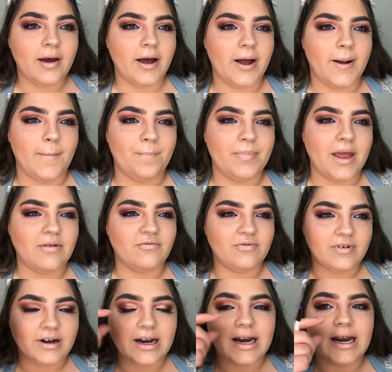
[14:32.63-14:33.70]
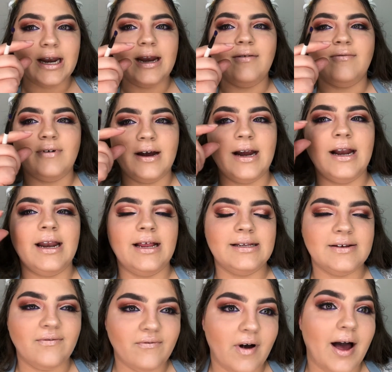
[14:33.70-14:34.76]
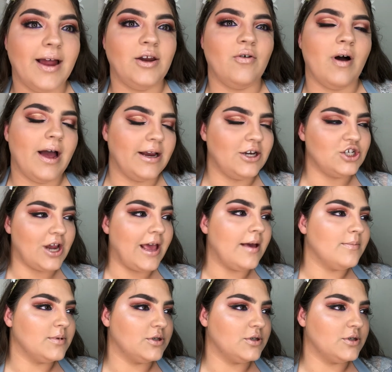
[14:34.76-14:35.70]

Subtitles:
and really define your eye shape.